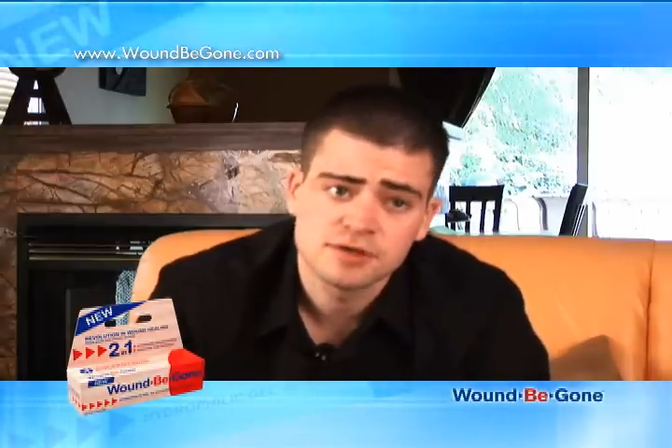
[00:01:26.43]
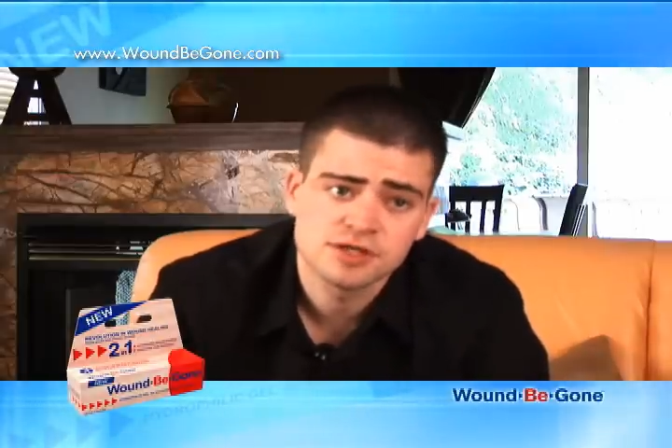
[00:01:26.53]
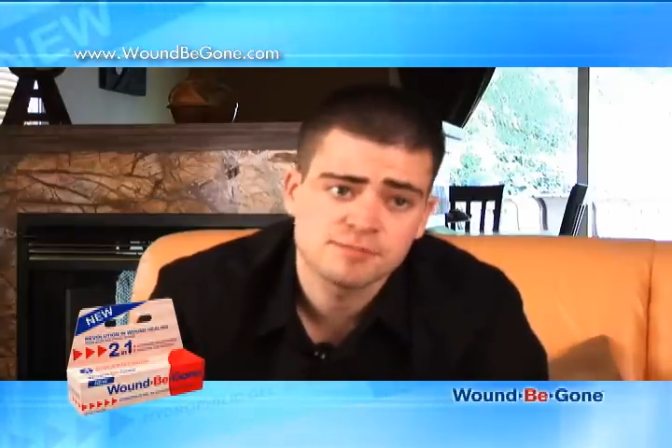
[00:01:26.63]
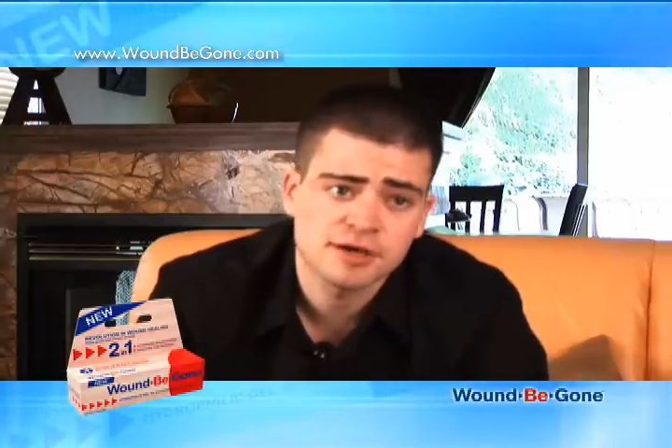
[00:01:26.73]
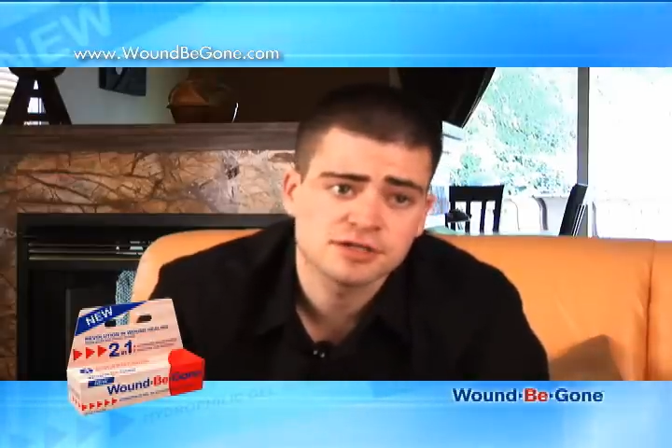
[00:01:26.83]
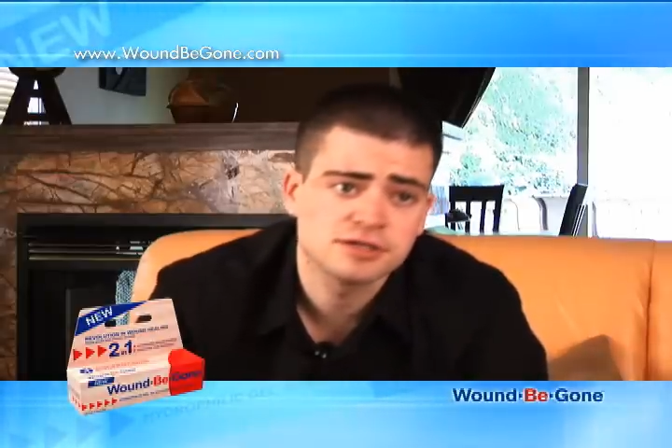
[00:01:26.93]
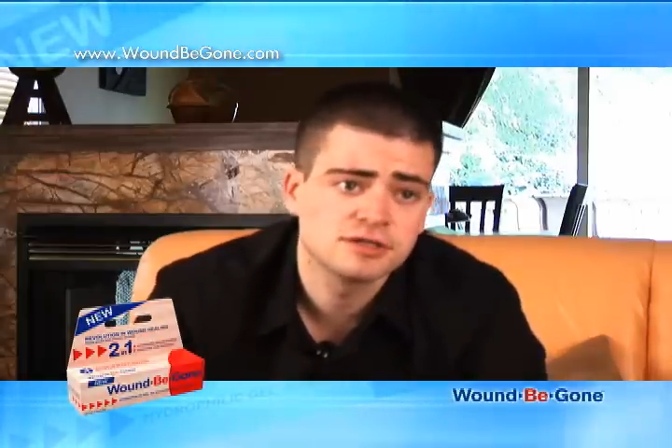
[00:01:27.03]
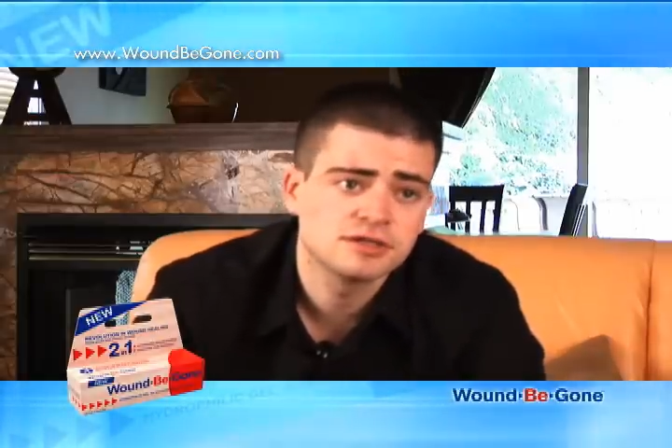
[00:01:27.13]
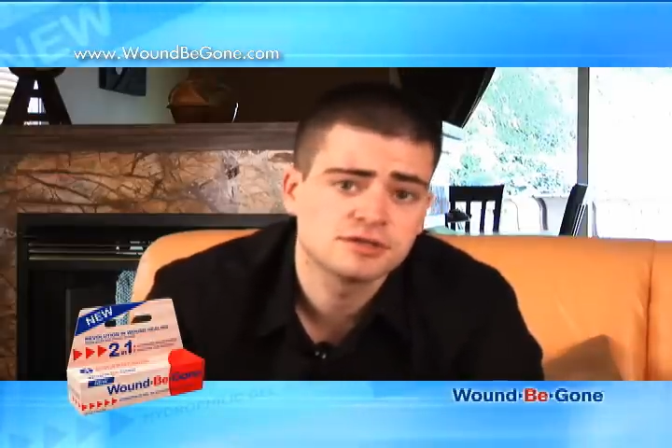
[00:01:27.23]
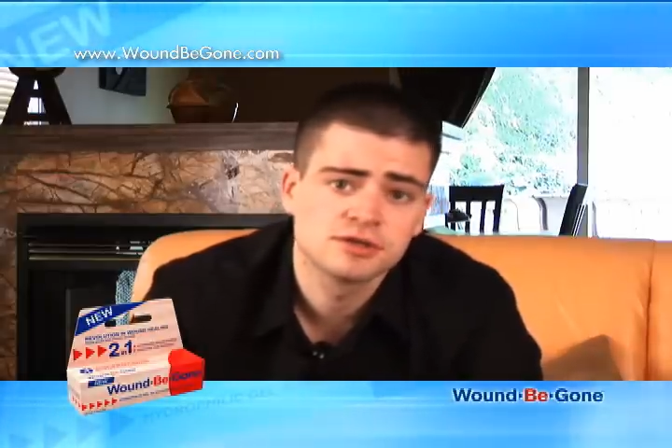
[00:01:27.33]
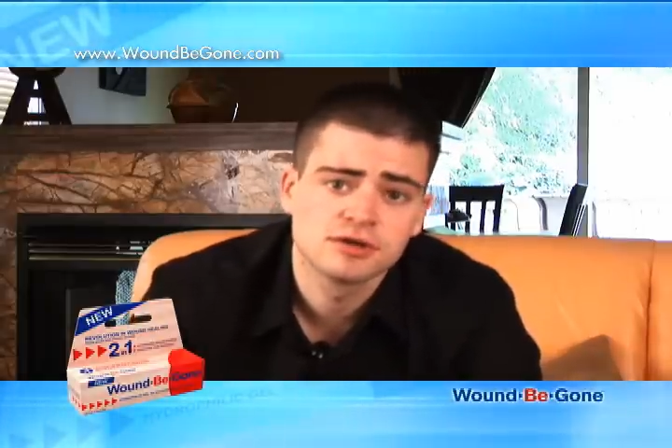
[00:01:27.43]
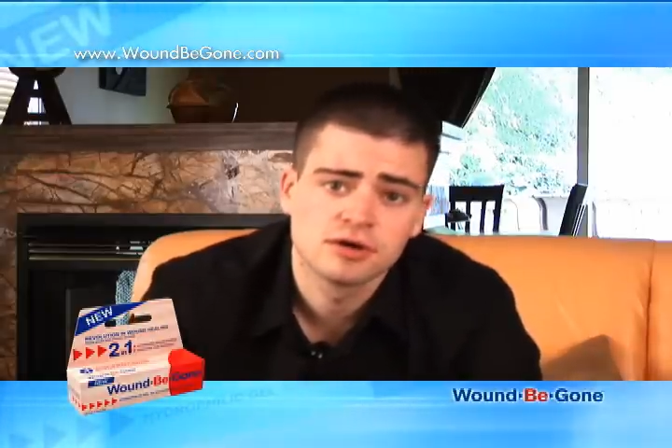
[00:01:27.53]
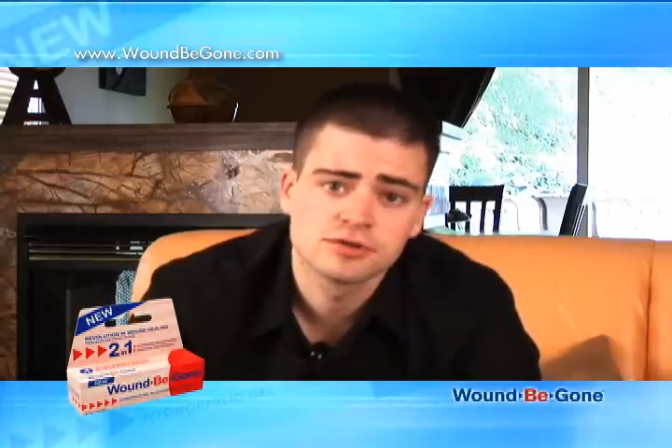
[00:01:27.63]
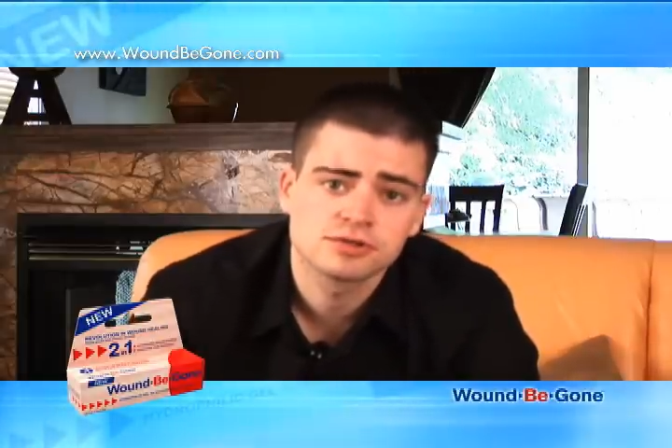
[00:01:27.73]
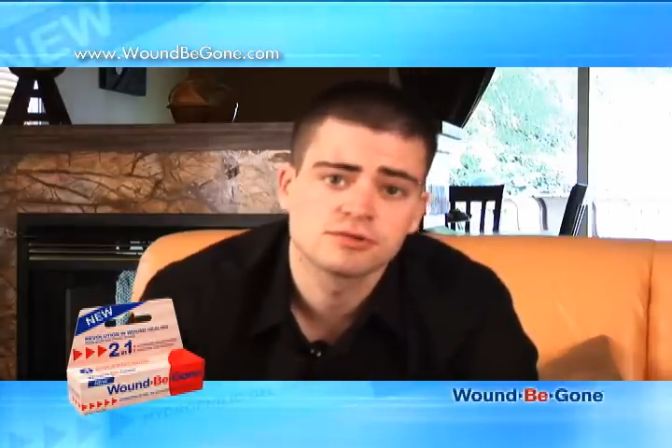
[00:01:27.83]
especially to
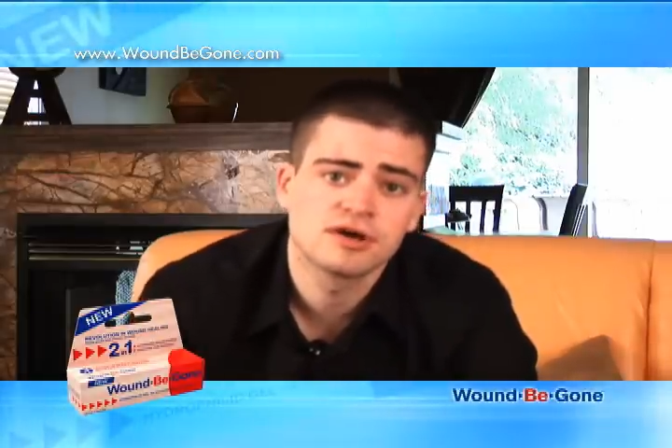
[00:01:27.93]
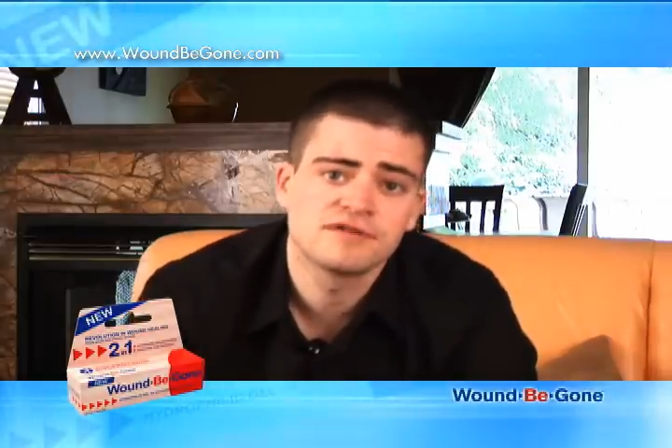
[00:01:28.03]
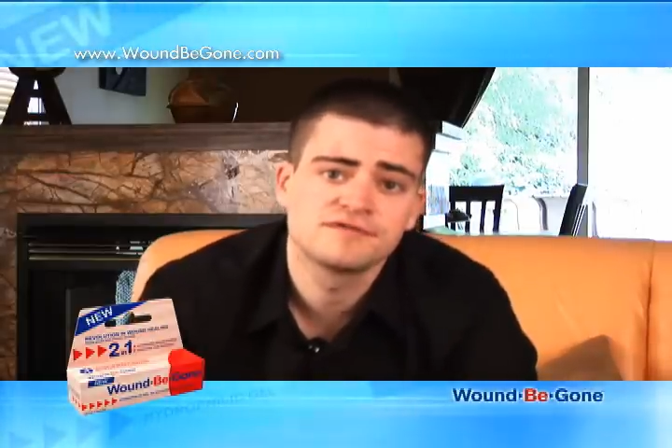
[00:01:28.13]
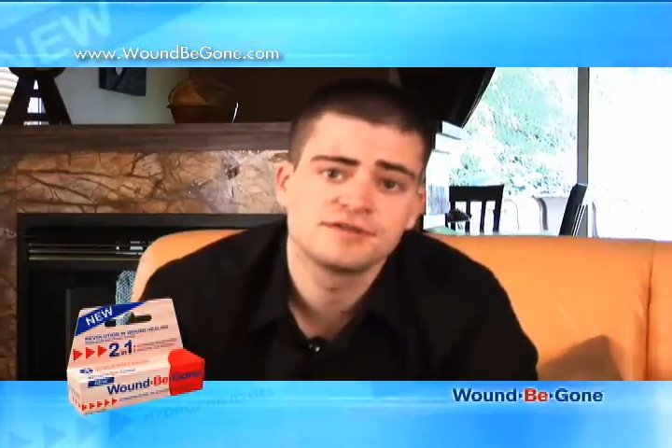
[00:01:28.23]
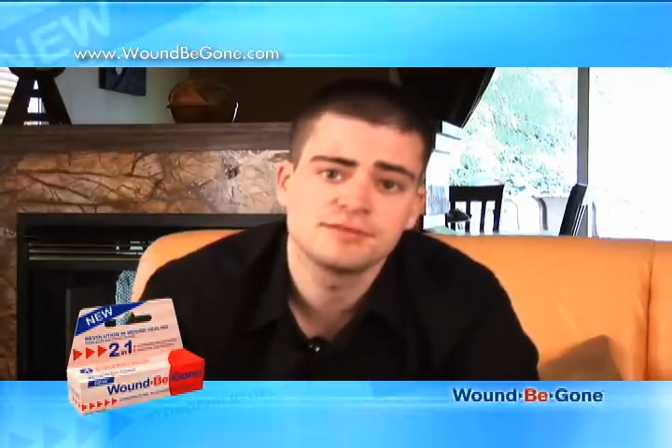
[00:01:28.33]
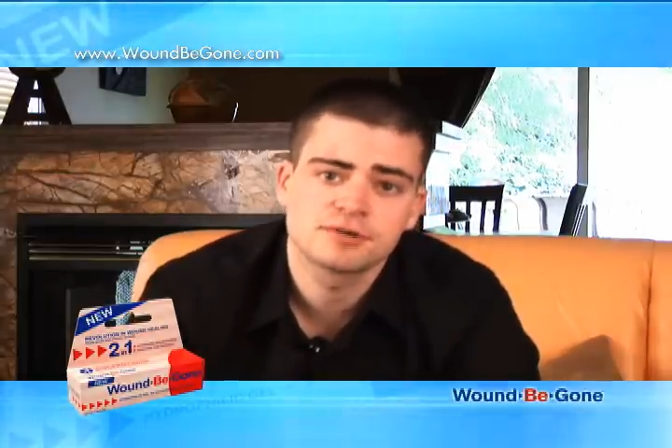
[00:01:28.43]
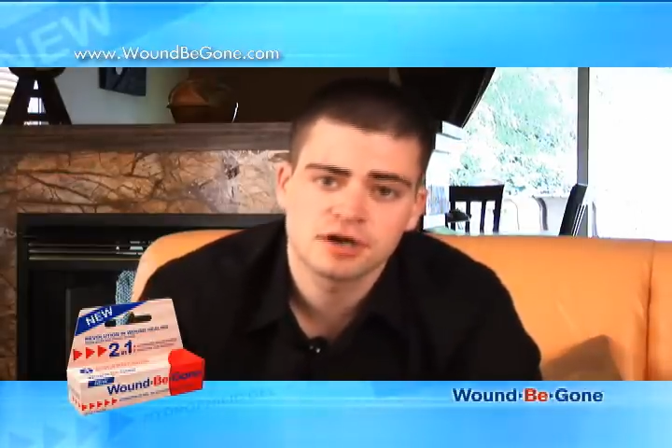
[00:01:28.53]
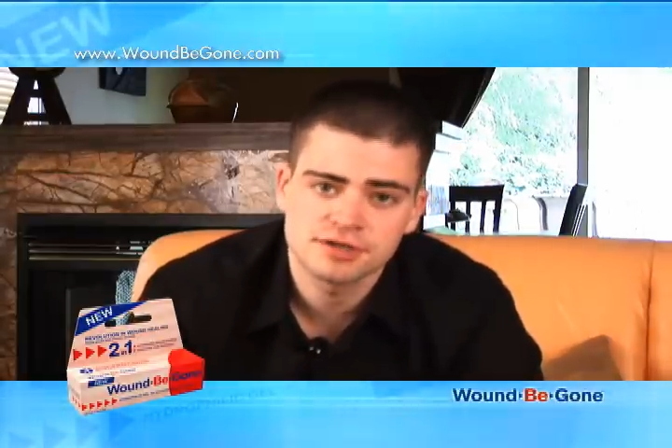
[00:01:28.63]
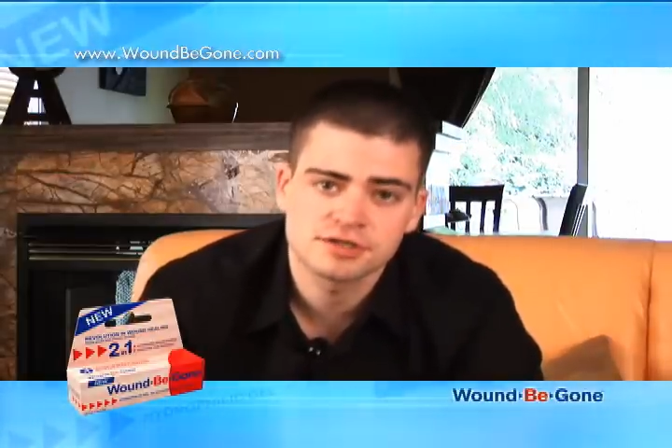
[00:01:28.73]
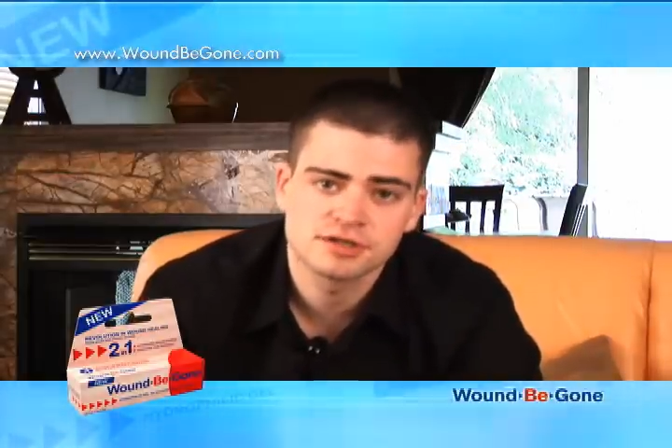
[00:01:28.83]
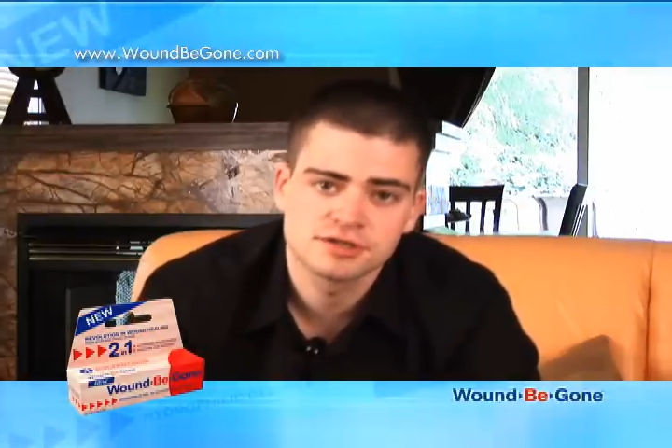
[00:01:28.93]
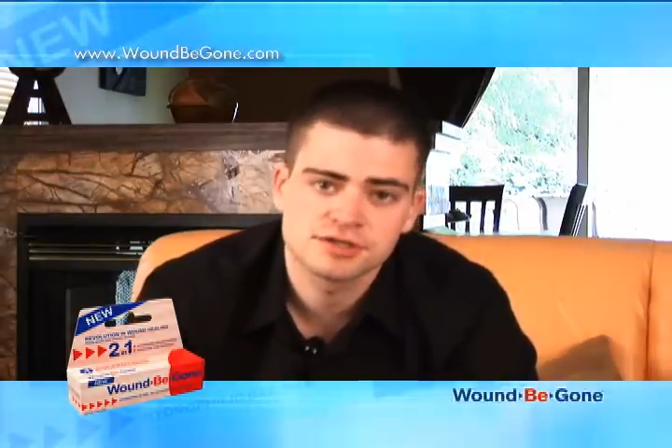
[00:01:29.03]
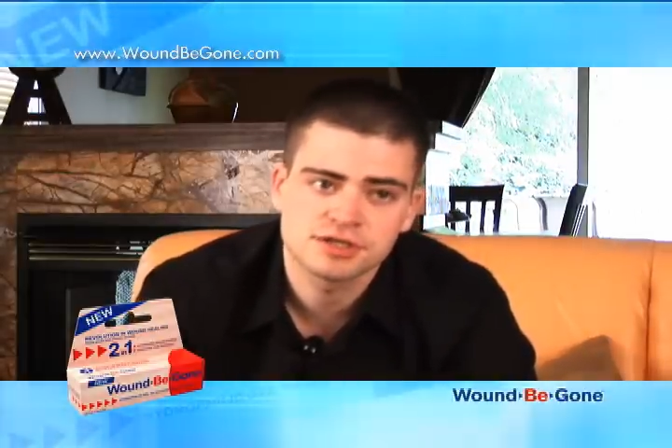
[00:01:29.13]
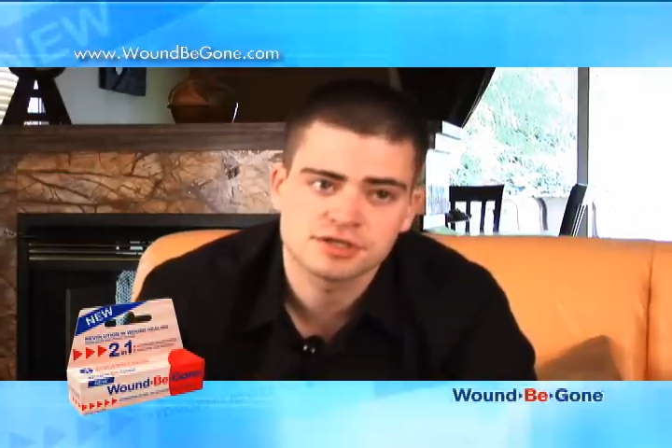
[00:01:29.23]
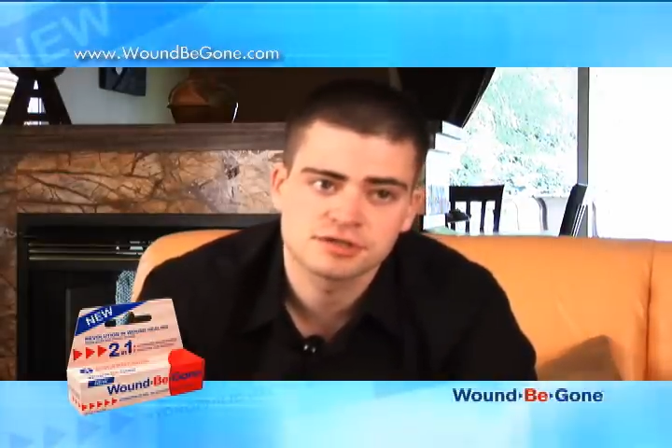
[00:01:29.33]
those who have deep cuts and
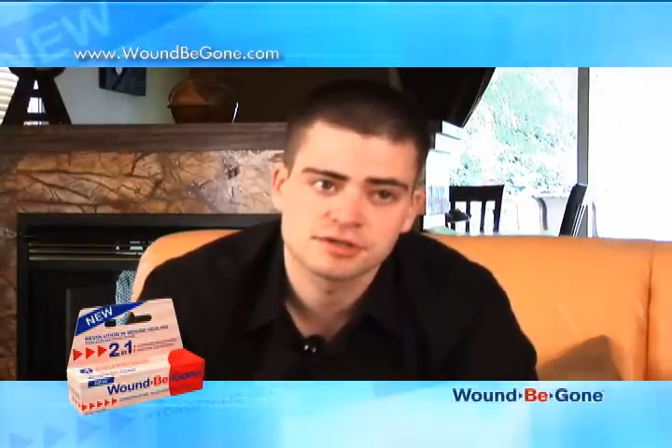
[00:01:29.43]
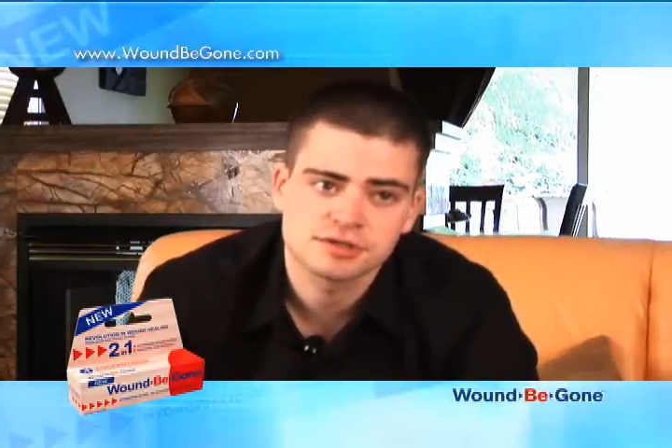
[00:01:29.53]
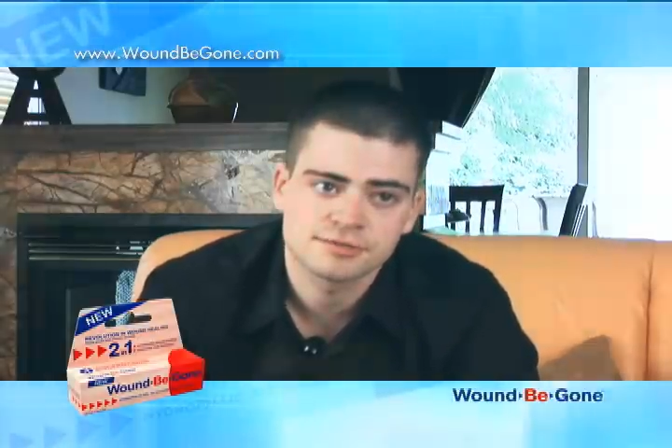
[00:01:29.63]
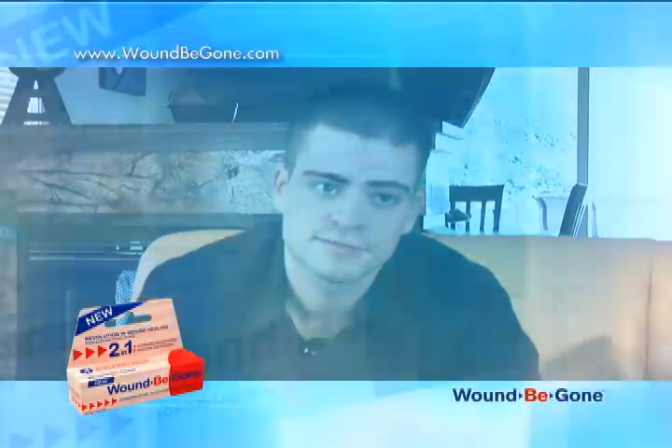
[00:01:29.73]
incisions.